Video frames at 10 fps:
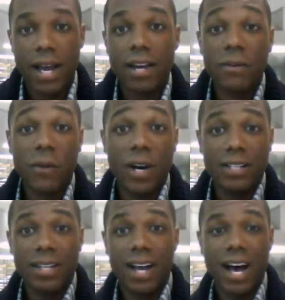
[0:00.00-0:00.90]
Hey
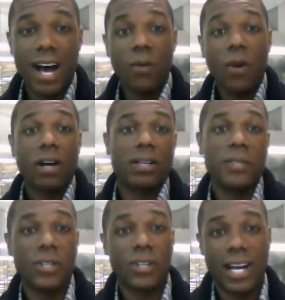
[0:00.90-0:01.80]
everyone, uh,
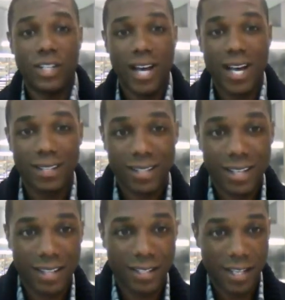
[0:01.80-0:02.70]
welcome to
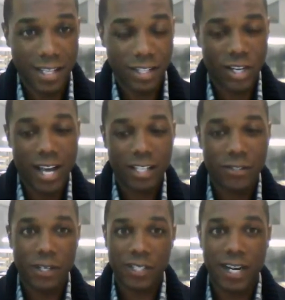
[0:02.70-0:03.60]
GradChat. This is
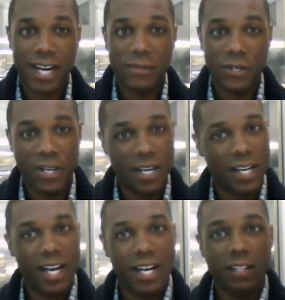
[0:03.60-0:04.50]
Chegg's first time
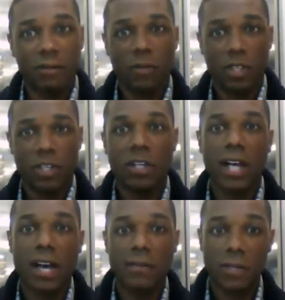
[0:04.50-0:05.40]
doing a you know,
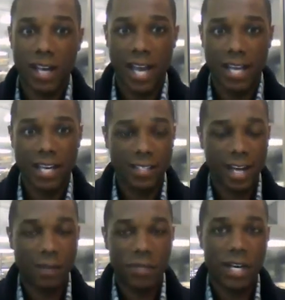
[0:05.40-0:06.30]
live Google Hangout
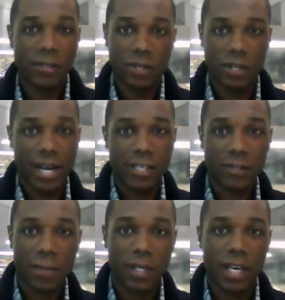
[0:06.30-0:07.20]
to help you guys with your
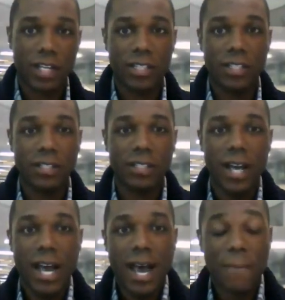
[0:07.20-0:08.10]
grad school
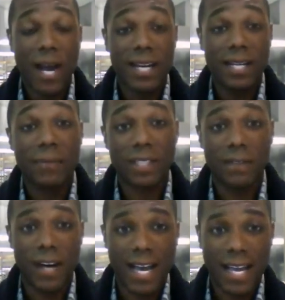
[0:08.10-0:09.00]
applications. My name is
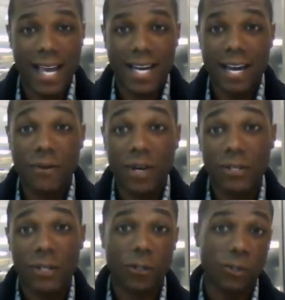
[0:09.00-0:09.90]
Levi and I
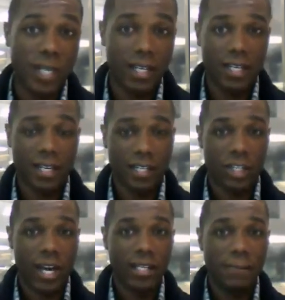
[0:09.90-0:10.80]
run the social media here
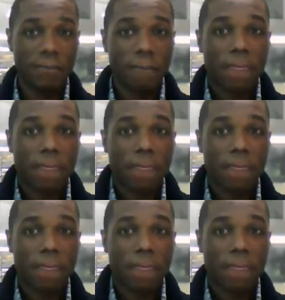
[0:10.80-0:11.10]
at Chegg.